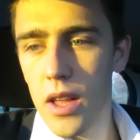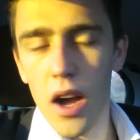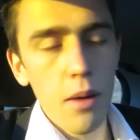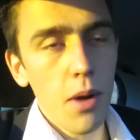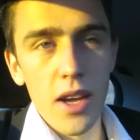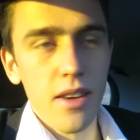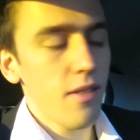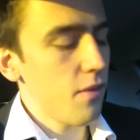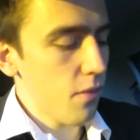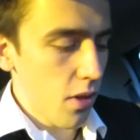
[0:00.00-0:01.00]
I'm like
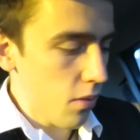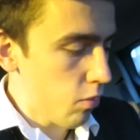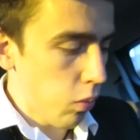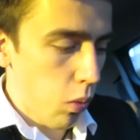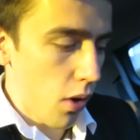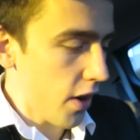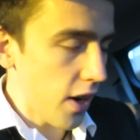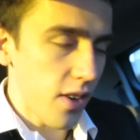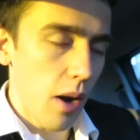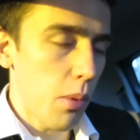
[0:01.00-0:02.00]

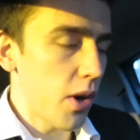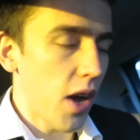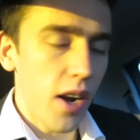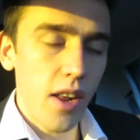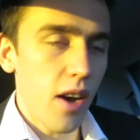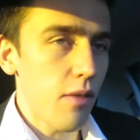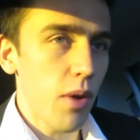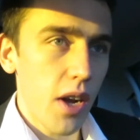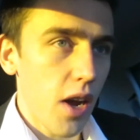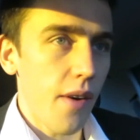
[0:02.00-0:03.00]
99.999
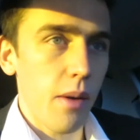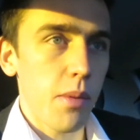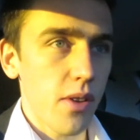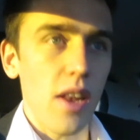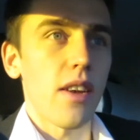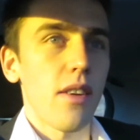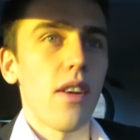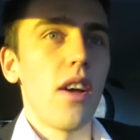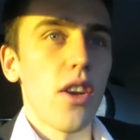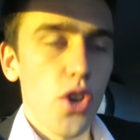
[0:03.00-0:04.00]
recurring percent
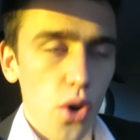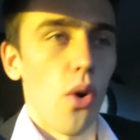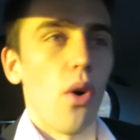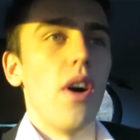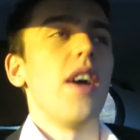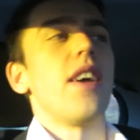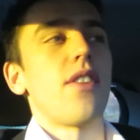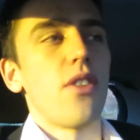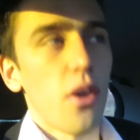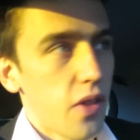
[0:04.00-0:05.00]
Sure,
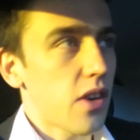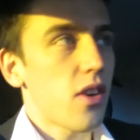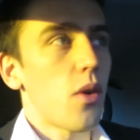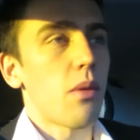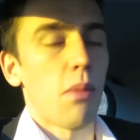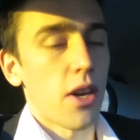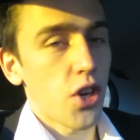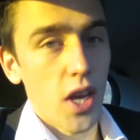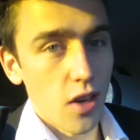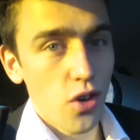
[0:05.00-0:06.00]
it's nothing to do with my
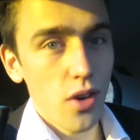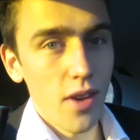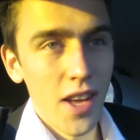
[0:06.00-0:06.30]
change,